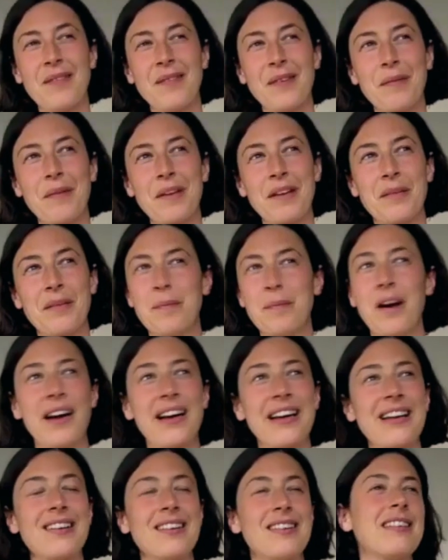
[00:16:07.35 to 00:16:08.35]
I mean,
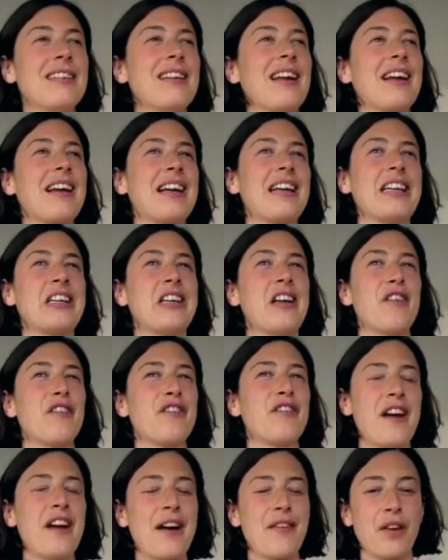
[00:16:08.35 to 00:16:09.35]
my like love
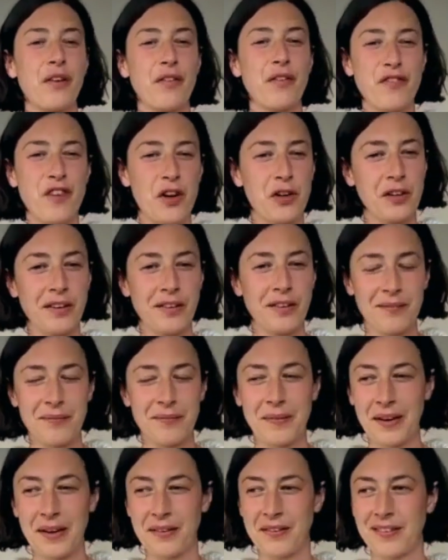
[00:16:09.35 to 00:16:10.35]
for having fun
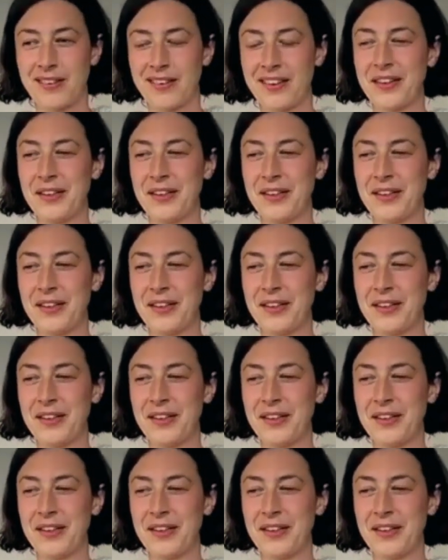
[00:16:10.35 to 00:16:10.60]
and